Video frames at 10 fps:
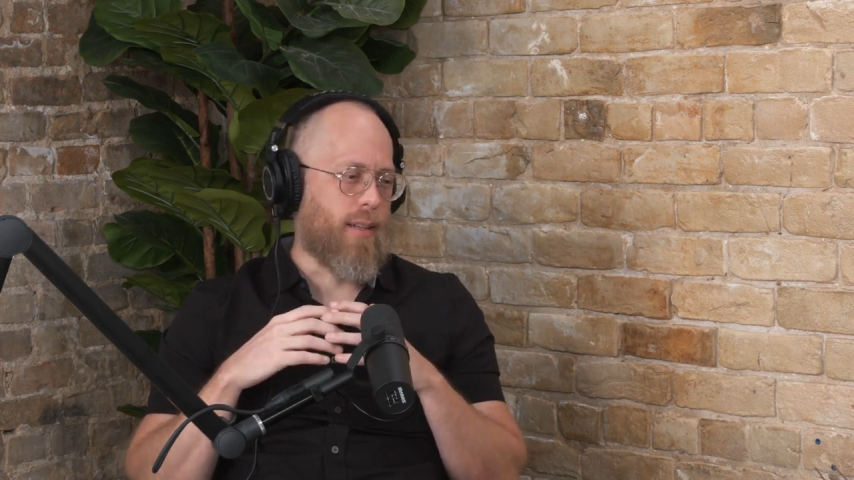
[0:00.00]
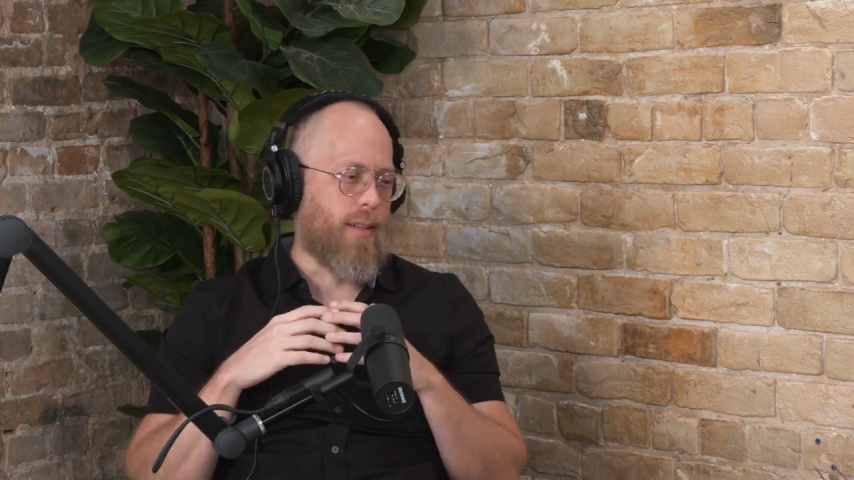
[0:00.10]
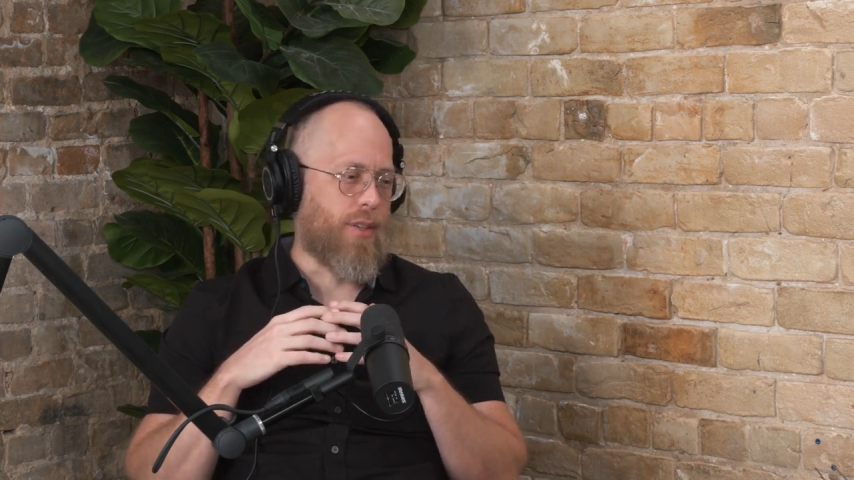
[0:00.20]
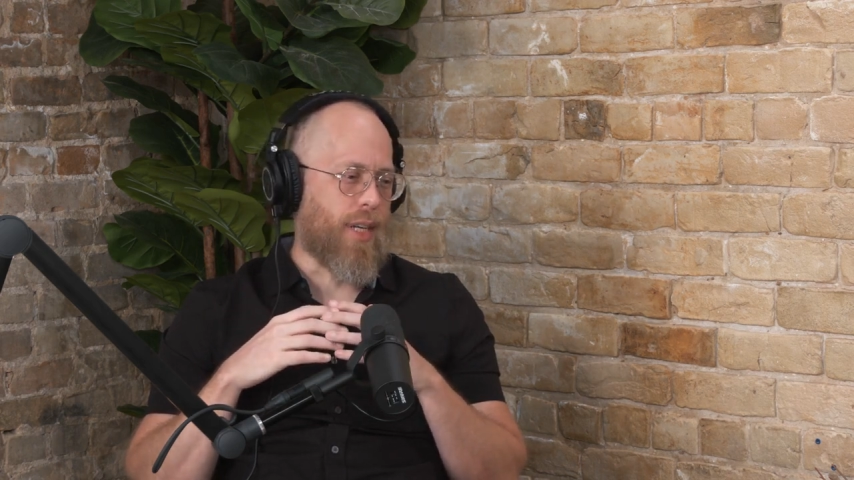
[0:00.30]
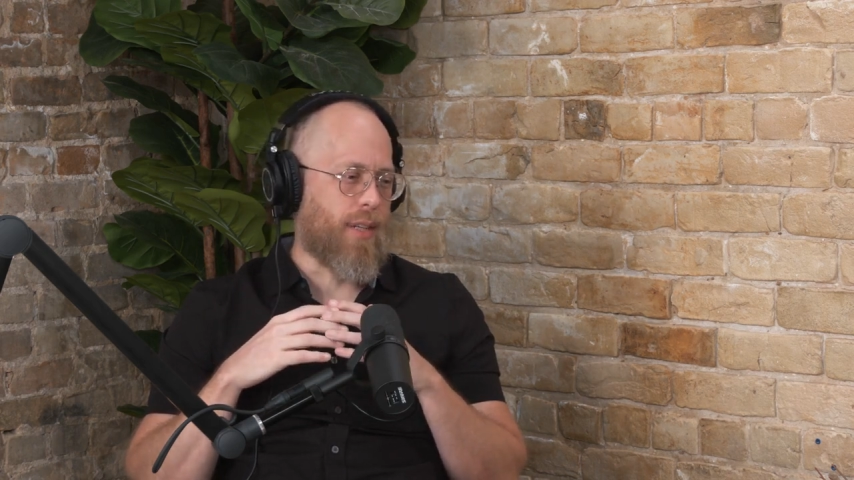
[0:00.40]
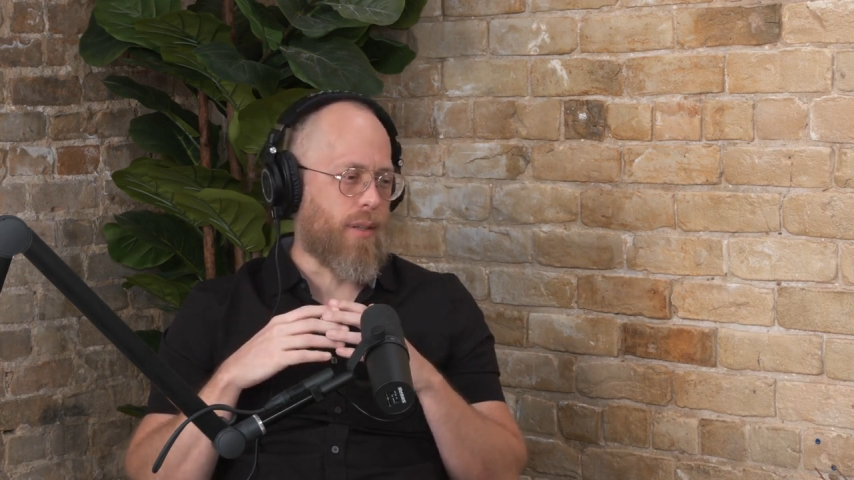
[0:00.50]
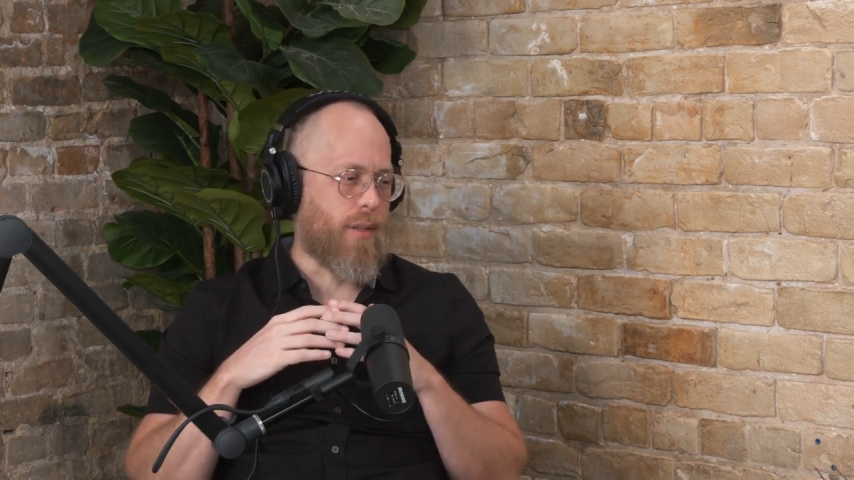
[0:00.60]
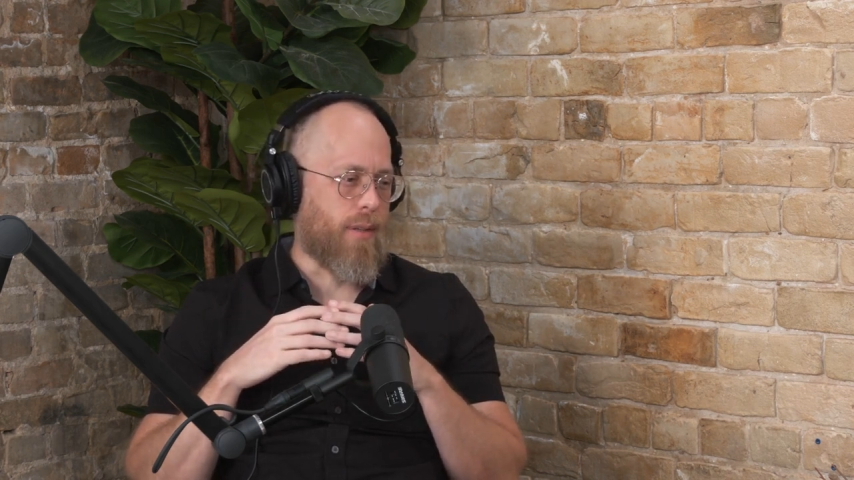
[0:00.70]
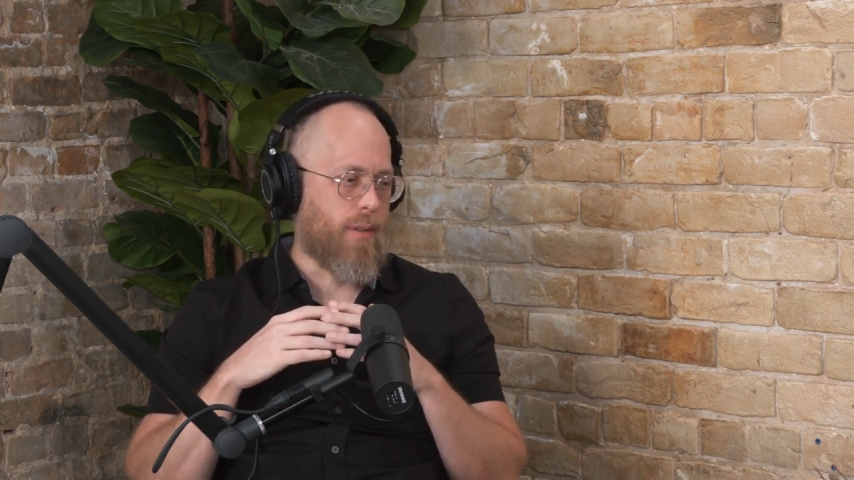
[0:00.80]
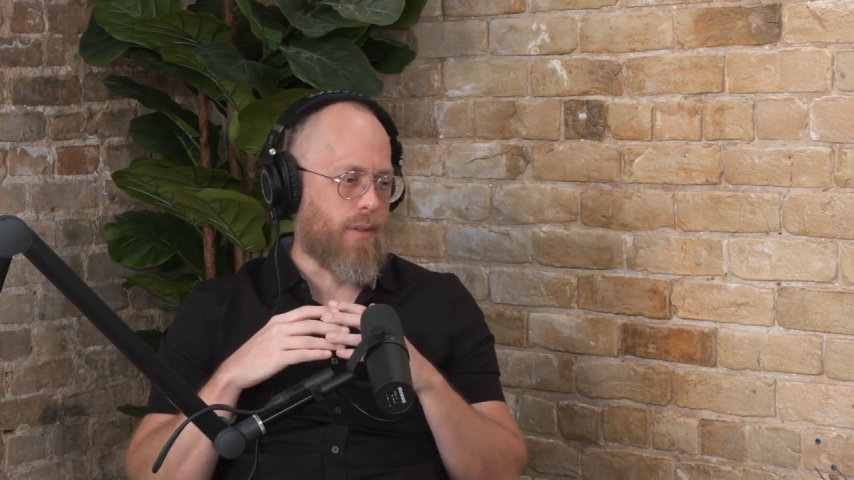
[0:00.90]

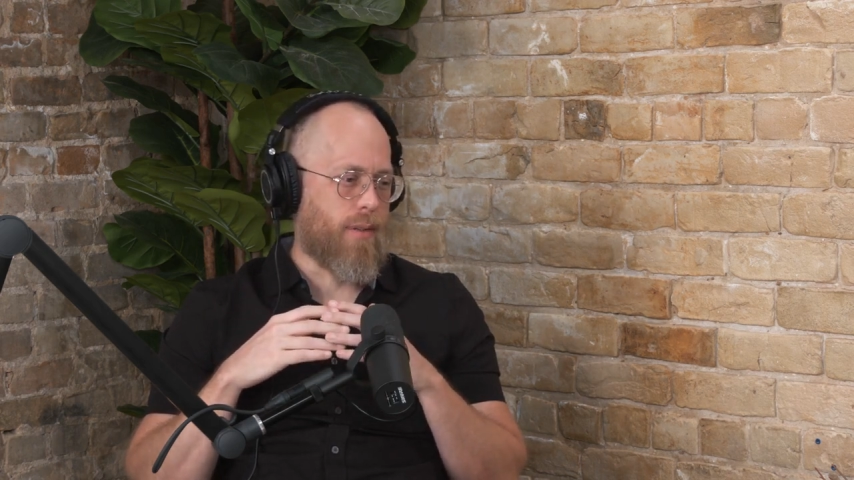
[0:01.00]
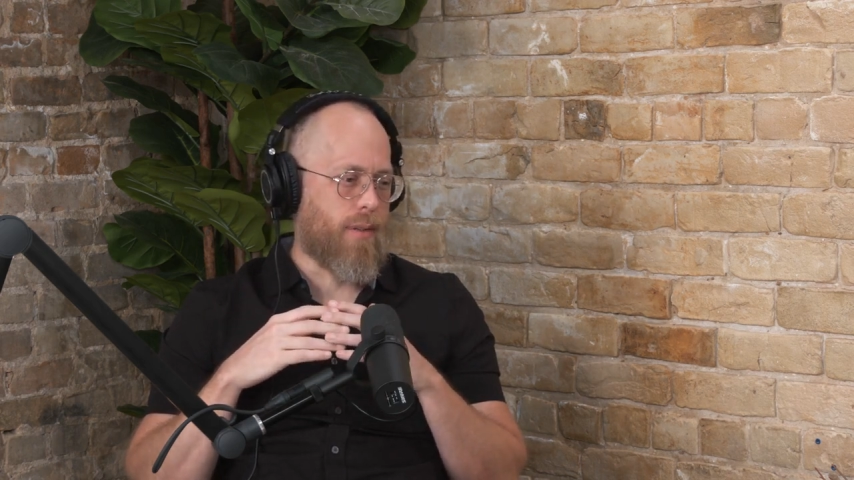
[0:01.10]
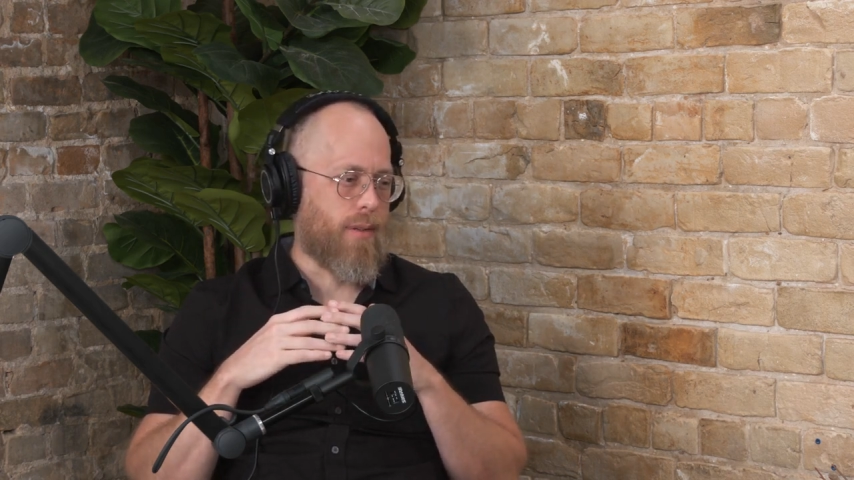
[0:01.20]
challenges,